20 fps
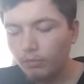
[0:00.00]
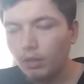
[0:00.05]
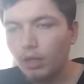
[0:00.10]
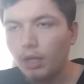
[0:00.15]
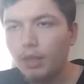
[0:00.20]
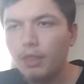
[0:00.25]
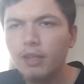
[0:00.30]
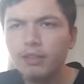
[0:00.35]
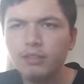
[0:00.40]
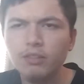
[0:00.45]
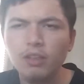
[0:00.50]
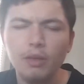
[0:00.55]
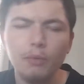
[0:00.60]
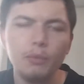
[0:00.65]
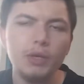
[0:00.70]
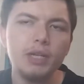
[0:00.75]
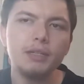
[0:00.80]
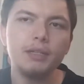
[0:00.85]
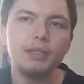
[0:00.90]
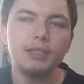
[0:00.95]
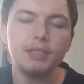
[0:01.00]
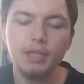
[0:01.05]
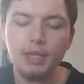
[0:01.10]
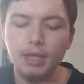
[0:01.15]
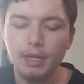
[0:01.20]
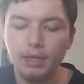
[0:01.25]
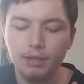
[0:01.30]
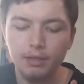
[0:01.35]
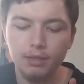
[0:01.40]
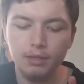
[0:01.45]
And that's all I wanted to
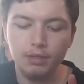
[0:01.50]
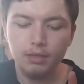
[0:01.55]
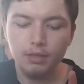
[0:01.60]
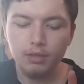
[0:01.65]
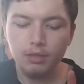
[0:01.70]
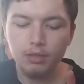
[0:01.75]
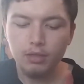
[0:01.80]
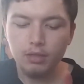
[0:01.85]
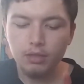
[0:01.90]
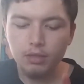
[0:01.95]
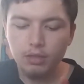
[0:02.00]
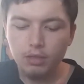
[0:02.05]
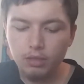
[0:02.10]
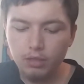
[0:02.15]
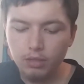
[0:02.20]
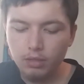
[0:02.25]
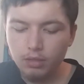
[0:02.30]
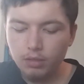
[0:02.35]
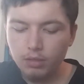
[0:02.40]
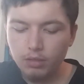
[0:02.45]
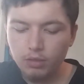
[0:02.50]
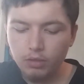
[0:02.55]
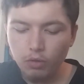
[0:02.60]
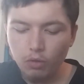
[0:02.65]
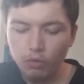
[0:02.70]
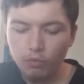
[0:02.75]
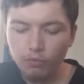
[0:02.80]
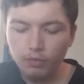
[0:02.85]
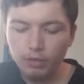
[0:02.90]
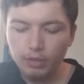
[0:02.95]
say. So
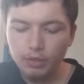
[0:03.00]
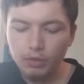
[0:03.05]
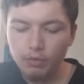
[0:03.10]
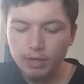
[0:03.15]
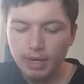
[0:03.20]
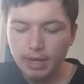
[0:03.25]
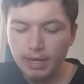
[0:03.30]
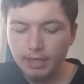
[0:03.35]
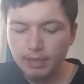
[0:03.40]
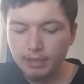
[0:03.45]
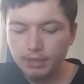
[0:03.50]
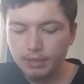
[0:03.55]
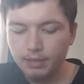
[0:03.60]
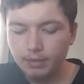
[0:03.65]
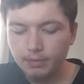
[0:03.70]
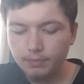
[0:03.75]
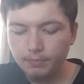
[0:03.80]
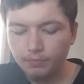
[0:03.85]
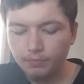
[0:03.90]
hopefully you guys,